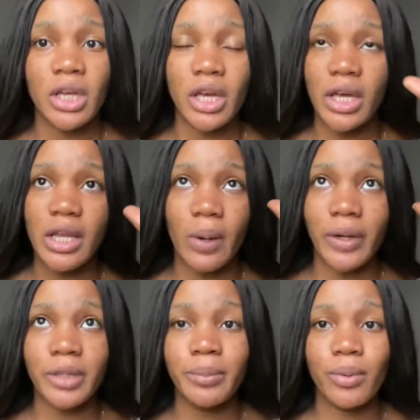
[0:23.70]
and our
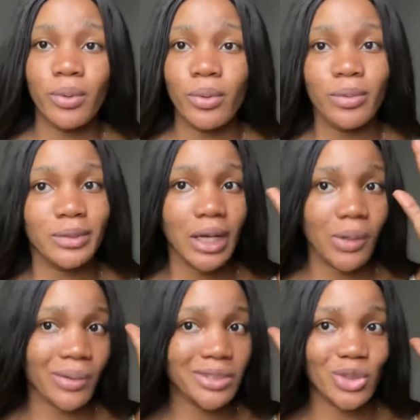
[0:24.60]
Igbo, that
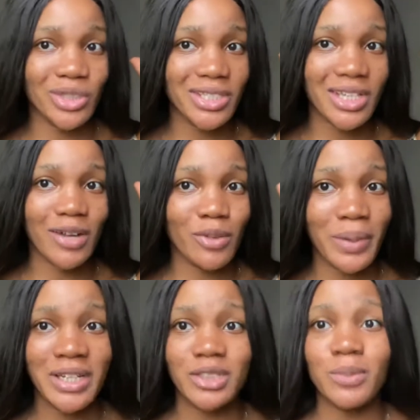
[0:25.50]
noisy scarf. No
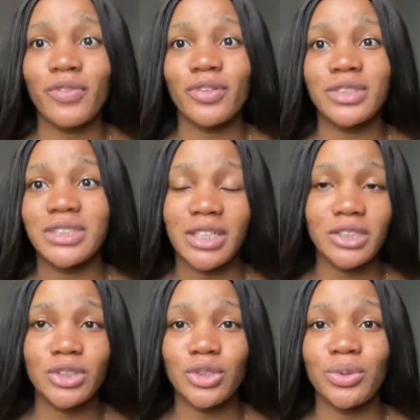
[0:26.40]
matter that some of us
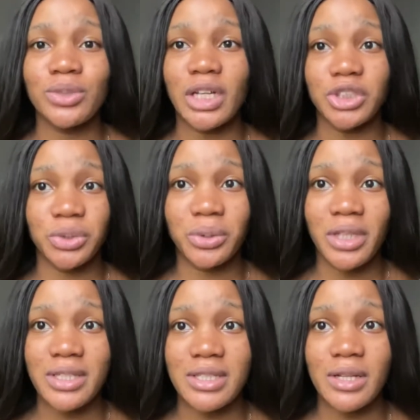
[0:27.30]
tend to use a
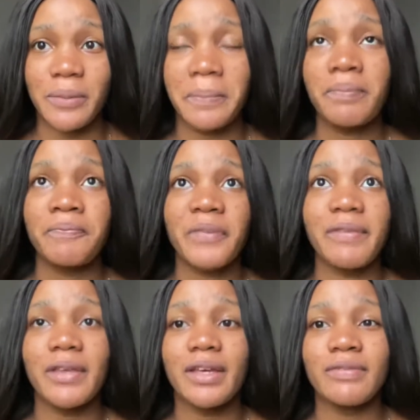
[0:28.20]
showcase now.
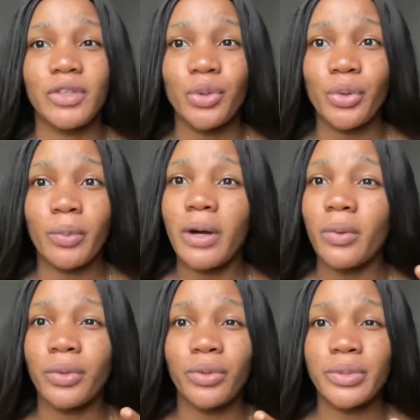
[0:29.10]
Then the Yoruba,
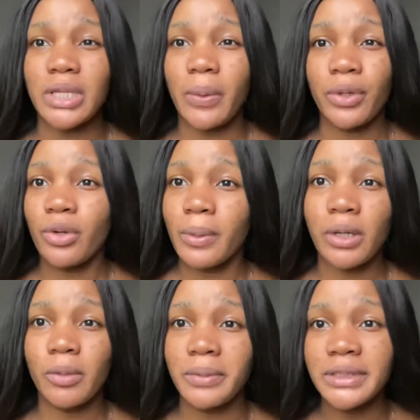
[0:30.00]
we use our Yoruba
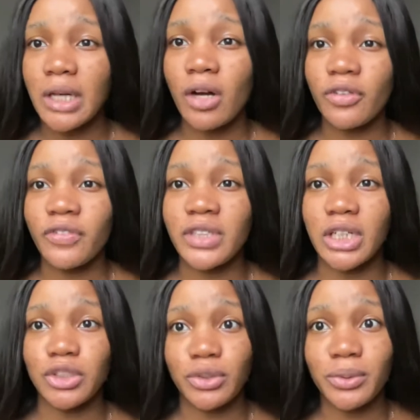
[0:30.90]
complete outfit,
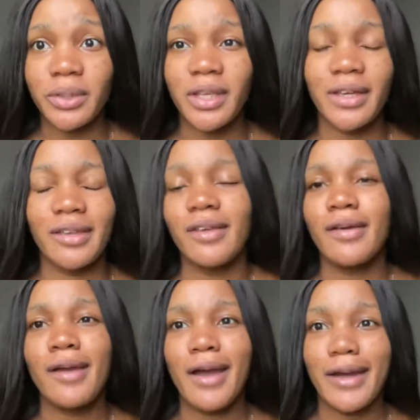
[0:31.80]
a showcase,
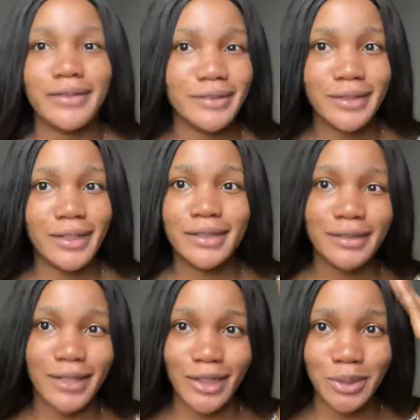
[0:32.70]
and then
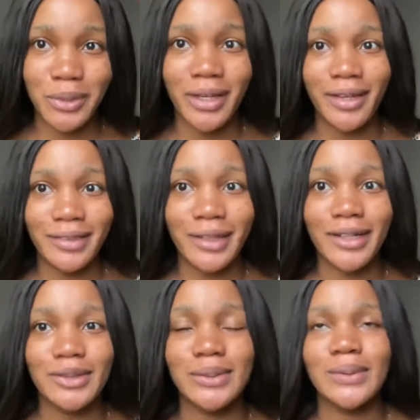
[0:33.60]
the Ashoke head
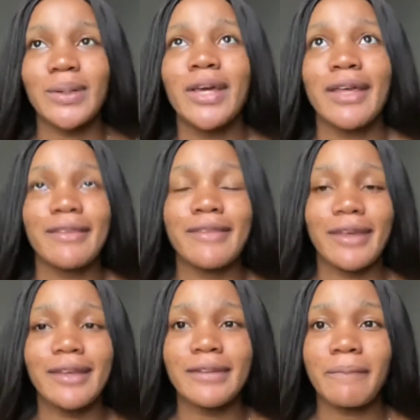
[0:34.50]
tie too.
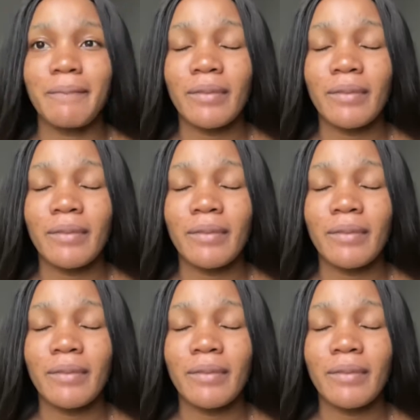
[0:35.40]
Then